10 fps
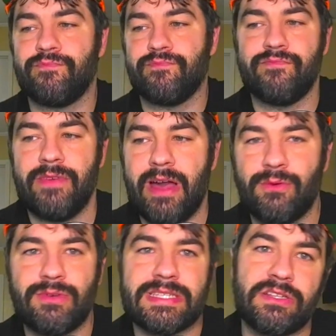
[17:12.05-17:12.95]
I don't
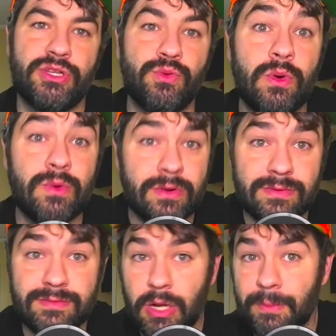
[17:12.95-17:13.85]
want to sound too woo-woo
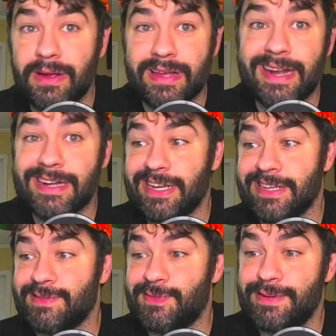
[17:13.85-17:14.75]
talking about kinetic chains
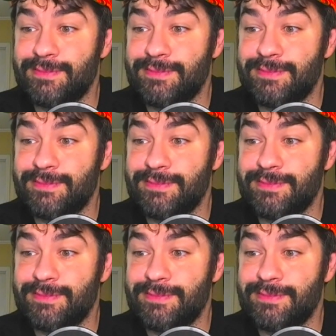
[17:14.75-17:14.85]
and what,